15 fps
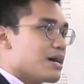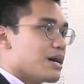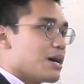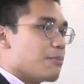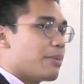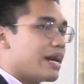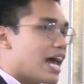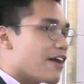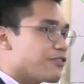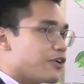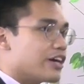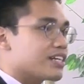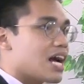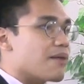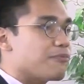But after a
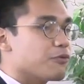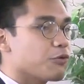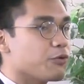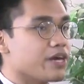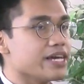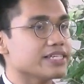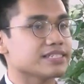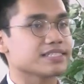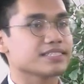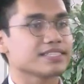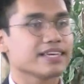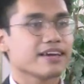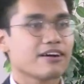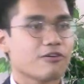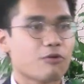couple of weeks,
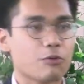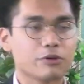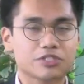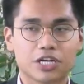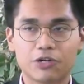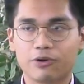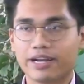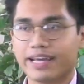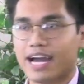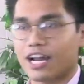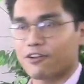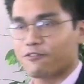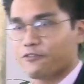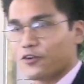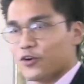when we started running out
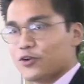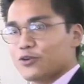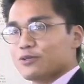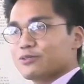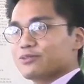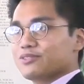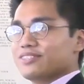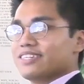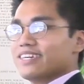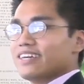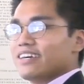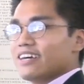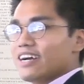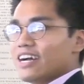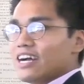of food,
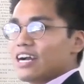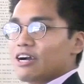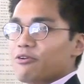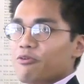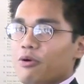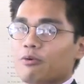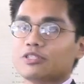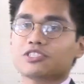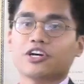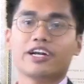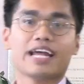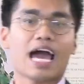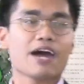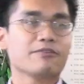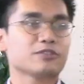when we started
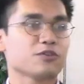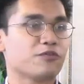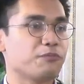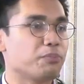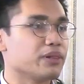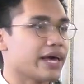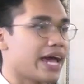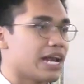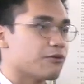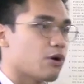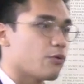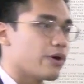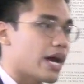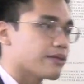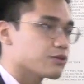having to plan what
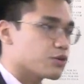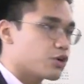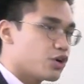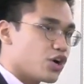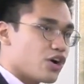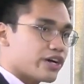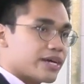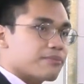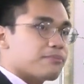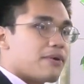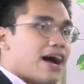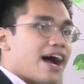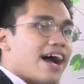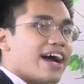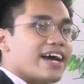we had to cook and
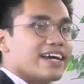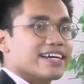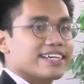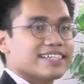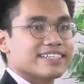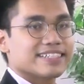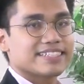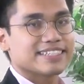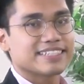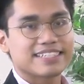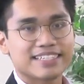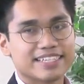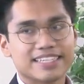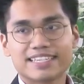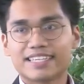buy,
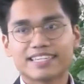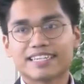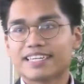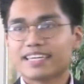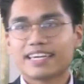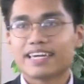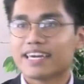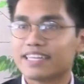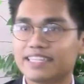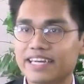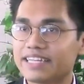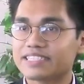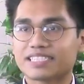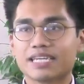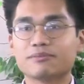it
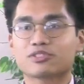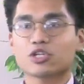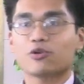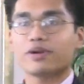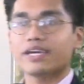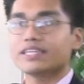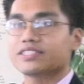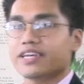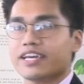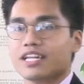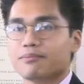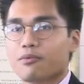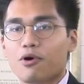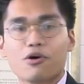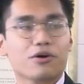didn't seem so easy
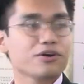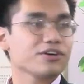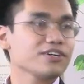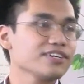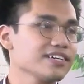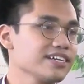anymore.